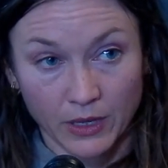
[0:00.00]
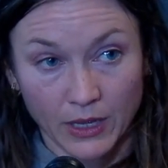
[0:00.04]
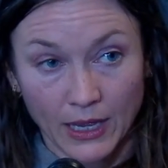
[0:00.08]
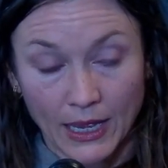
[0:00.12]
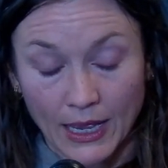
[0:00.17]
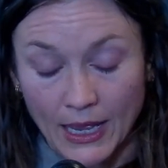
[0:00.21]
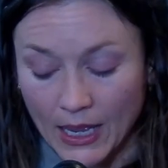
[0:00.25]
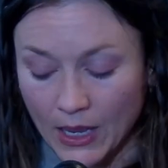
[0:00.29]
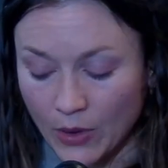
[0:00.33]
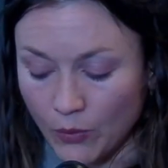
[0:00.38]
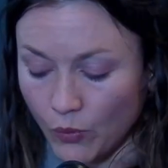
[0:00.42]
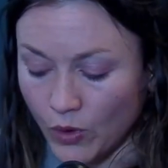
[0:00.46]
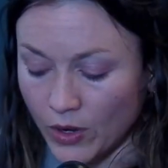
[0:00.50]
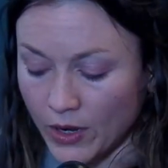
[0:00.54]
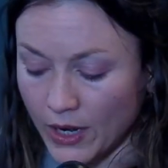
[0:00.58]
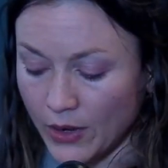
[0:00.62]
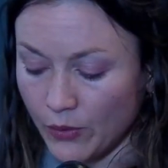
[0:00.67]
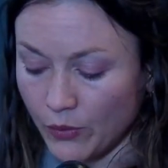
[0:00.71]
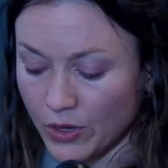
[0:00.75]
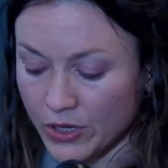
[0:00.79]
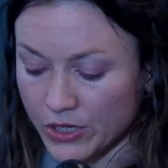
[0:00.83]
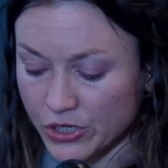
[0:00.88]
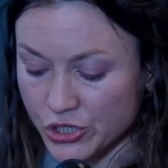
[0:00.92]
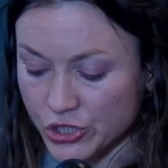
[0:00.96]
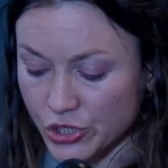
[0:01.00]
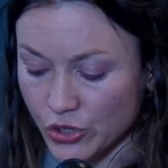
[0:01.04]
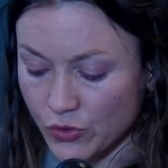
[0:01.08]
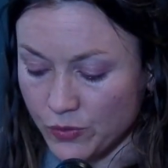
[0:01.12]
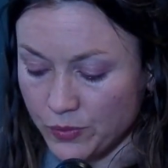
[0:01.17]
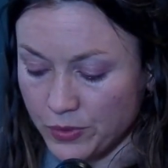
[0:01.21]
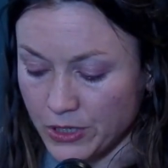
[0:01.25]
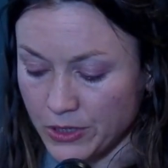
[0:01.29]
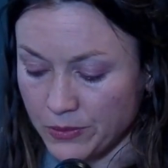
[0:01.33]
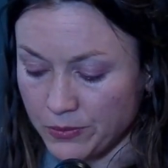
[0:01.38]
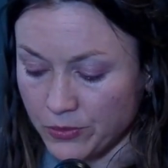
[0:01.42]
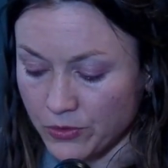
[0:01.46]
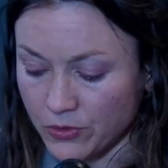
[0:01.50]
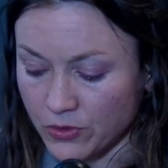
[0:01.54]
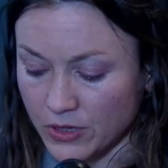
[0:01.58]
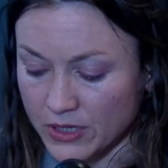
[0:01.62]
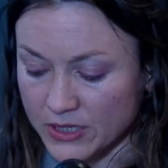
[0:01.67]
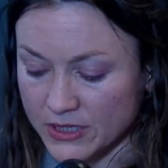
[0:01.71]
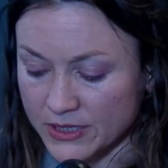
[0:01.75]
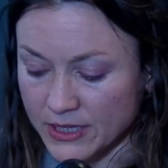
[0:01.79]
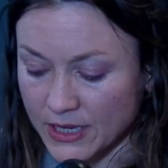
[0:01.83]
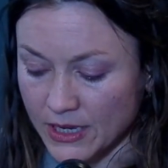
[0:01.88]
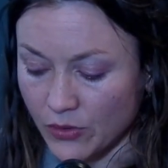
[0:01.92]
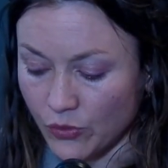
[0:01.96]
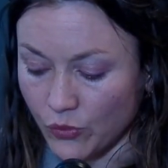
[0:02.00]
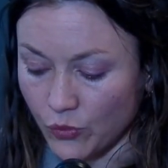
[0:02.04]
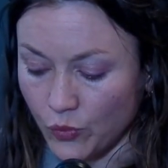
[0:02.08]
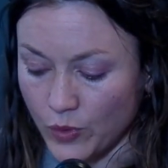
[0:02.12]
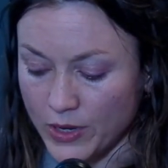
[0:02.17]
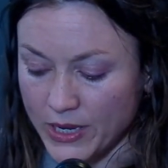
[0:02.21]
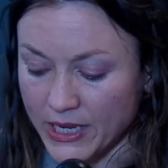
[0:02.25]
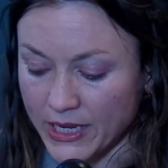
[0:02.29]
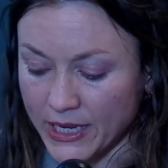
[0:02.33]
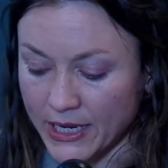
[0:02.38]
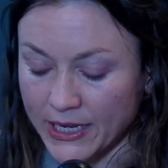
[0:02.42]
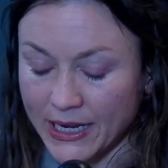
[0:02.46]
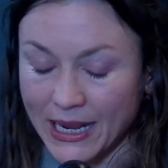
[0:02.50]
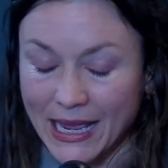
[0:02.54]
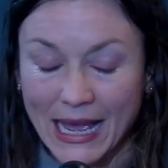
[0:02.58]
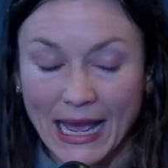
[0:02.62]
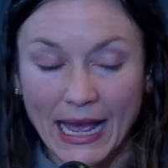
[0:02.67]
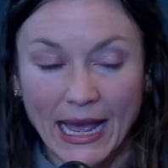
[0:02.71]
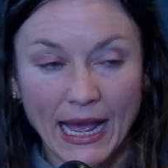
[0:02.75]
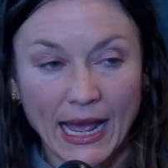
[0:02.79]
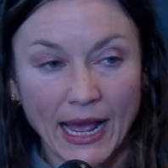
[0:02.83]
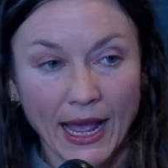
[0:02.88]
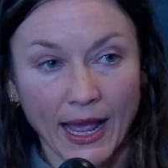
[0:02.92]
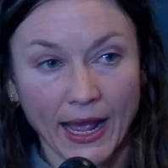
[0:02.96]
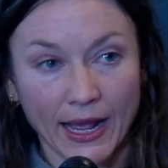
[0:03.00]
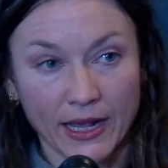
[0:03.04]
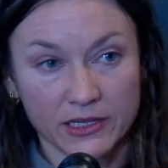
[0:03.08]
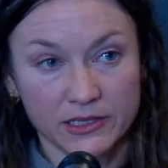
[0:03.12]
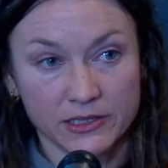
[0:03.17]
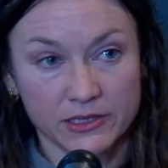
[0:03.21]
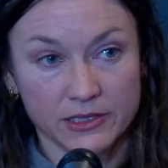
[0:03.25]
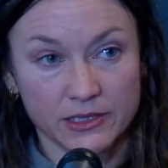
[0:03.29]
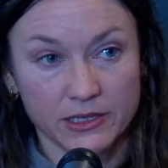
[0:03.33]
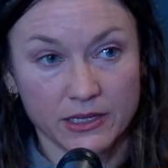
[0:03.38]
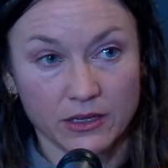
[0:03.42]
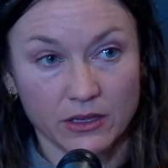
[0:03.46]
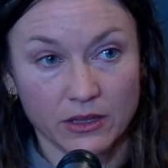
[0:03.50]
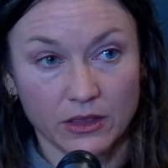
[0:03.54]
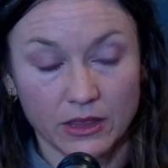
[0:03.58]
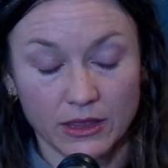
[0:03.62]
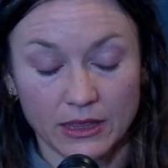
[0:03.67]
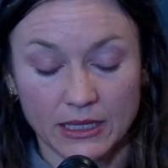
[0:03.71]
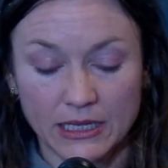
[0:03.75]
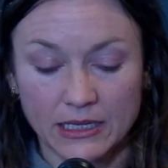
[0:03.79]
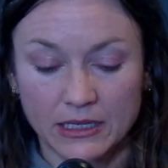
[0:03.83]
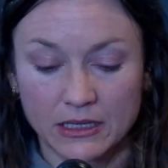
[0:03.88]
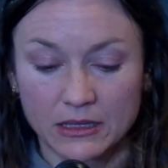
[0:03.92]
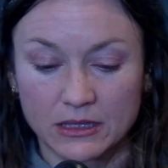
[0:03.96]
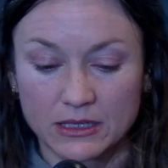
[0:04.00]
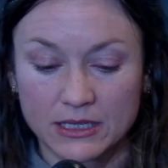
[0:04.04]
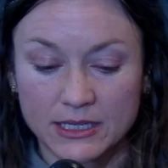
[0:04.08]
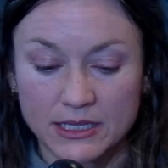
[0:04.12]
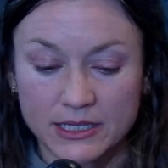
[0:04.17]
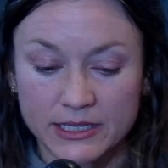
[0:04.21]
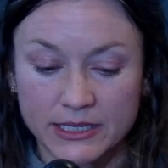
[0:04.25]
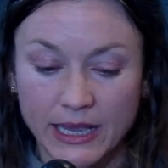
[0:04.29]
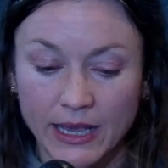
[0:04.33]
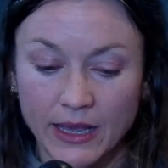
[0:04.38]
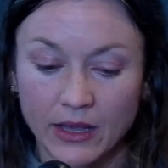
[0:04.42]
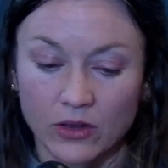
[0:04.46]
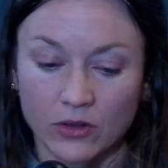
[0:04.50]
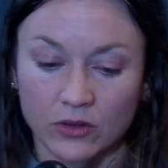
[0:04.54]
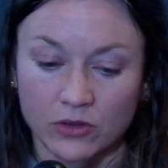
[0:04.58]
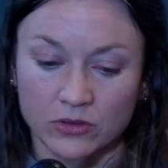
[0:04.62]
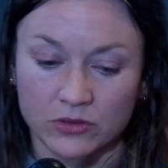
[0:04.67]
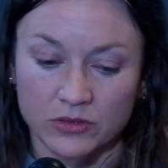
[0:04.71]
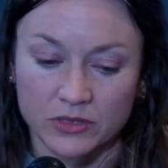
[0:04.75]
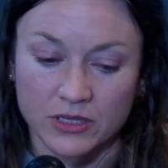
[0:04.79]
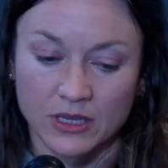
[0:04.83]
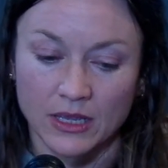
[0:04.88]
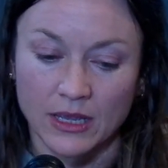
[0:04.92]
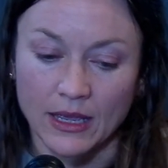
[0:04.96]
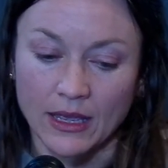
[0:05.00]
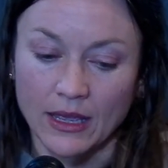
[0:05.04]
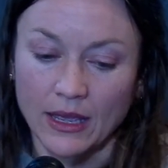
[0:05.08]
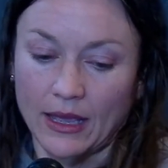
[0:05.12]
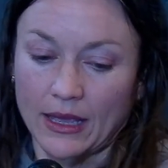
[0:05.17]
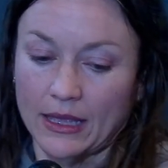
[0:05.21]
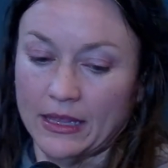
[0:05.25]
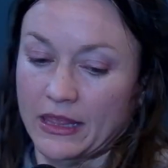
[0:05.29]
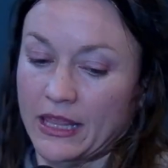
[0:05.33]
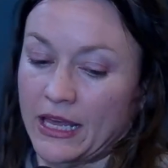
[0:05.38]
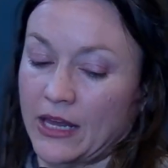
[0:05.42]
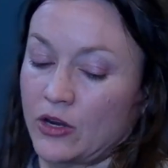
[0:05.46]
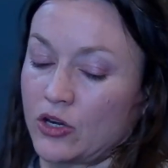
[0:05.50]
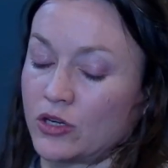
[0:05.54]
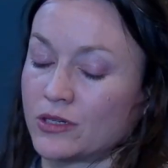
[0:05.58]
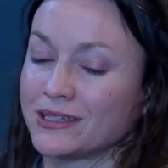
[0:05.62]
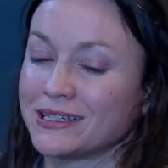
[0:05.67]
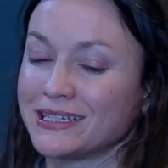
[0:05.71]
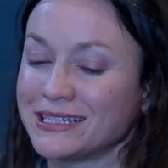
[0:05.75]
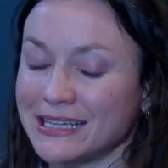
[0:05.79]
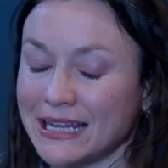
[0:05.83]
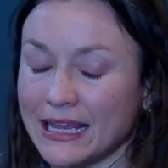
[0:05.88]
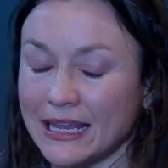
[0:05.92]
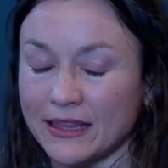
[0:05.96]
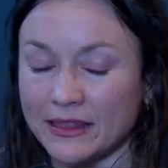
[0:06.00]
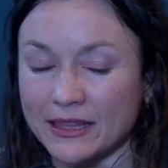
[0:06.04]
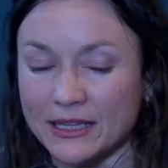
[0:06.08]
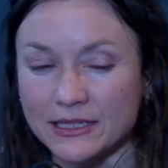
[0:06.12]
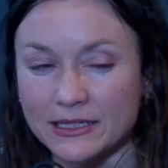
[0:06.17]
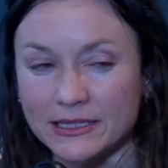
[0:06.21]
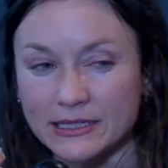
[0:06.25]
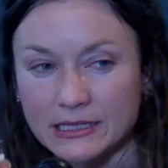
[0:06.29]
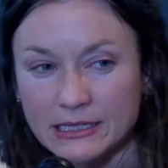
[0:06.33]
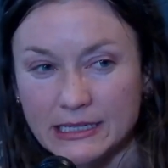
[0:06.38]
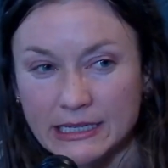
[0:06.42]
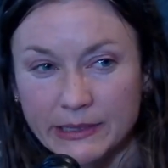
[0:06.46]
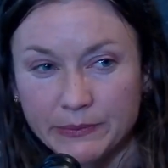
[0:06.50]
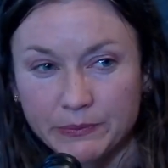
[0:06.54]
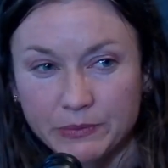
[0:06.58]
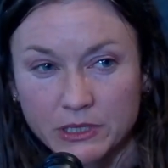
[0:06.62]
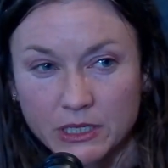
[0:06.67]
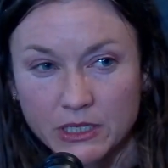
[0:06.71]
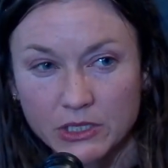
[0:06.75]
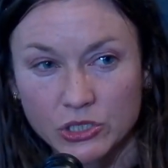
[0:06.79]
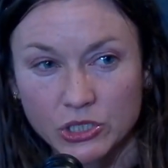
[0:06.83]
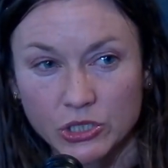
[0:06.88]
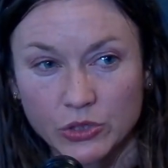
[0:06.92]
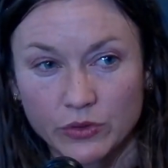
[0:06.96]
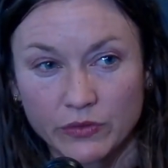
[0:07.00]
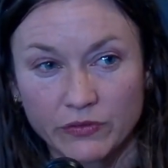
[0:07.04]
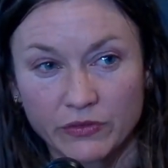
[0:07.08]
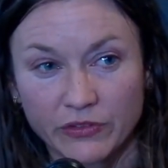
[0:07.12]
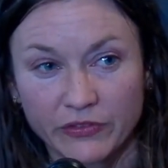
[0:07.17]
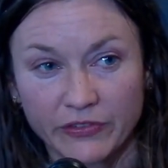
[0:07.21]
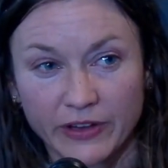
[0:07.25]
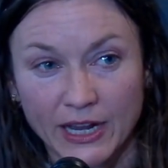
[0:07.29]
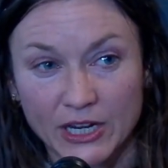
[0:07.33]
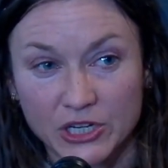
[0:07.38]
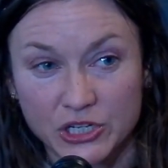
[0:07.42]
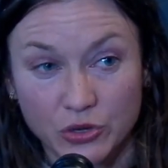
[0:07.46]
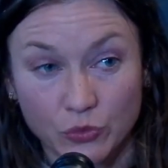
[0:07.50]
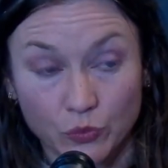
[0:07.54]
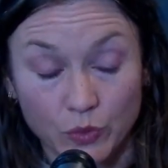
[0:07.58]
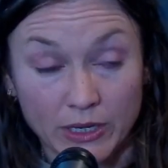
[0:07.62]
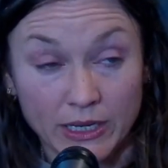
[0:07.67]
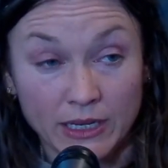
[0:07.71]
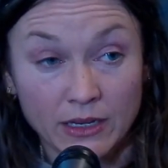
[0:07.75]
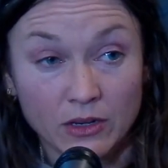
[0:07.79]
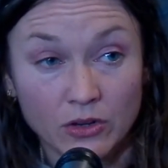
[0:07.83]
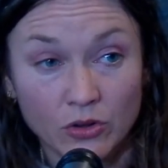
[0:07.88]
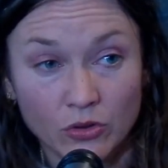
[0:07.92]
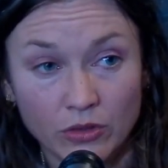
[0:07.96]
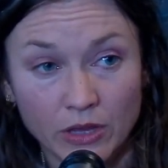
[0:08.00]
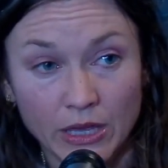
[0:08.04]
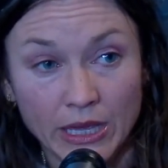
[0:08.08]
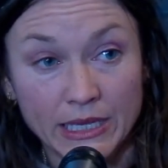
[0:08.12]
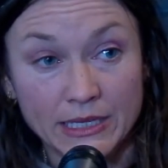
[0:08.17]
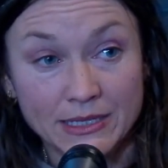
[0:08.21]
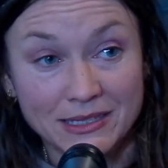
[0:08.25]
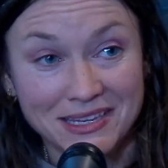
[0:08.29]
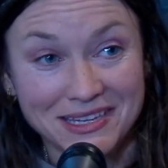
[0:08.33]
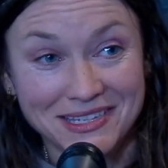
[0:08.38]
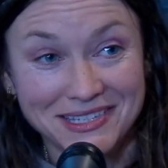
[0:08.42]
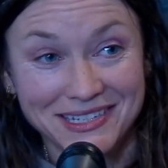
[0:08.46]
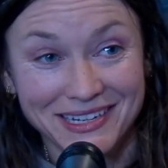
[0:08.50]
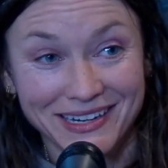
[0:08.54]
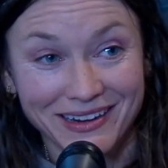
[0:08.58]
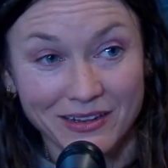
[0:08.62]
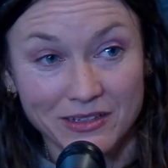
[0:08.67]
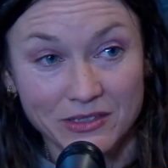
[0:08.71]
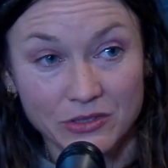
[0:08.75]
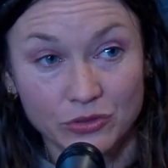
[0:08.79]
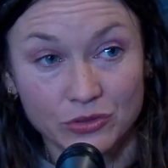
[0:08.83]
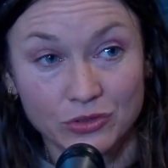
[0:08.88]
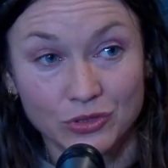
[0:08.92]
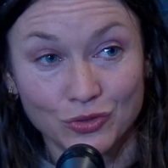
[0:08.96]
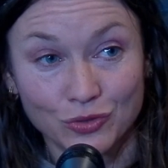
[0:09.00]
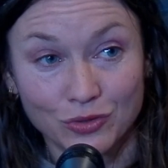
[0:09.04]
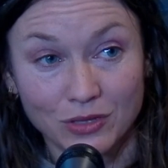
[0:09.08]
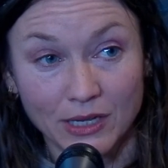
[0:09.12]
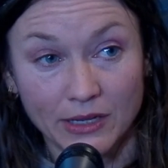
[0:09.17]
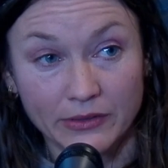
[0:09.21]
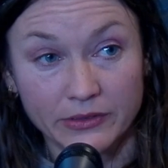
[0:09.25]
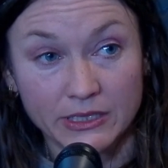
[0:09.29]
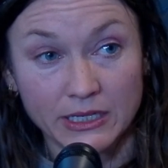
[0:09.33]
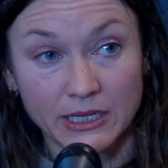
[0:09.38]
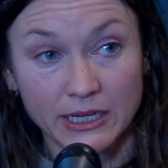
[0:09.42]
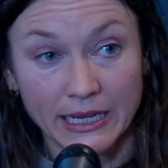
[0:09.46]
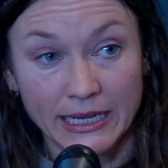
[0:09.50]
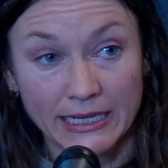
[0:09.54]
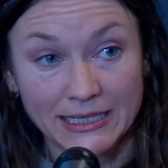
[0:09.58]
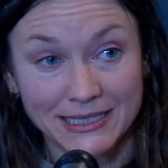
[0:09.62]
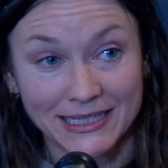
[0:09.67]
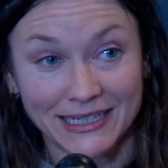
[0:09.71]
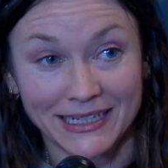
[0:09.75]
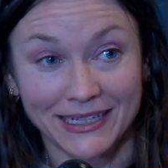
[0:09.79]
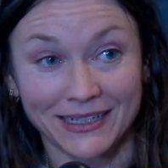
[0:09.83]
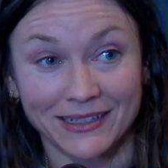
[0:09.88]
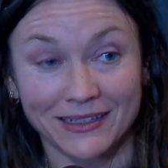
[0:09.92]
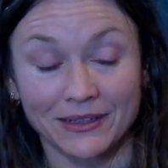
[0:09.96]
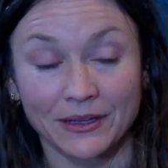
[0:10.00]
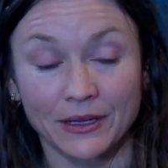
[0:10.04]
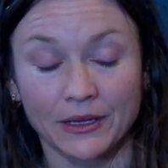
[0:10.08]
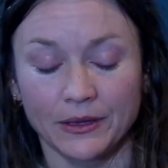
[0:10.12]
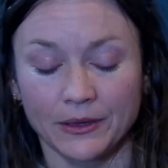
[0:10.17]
And what I want to show people is that we can ask the cells that are in the deep tissue of the fascia. We didn't know they existed until 2018.